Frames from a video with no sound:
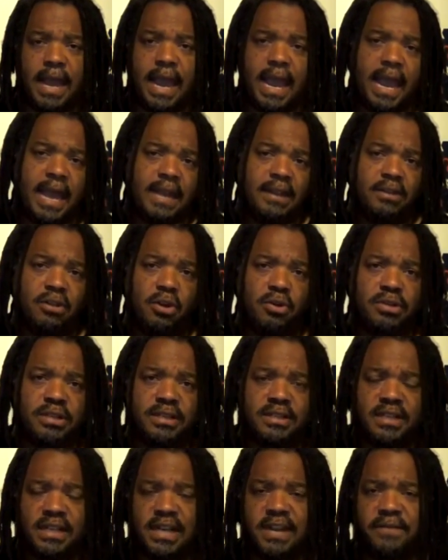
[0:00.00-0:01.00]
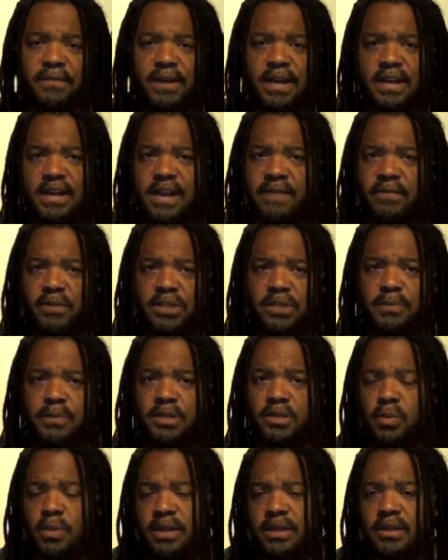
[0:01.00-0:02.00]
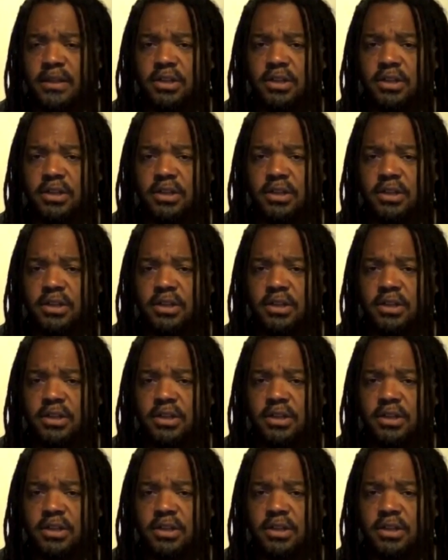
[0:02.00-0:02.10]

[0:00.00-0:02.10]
and there's a significant difference between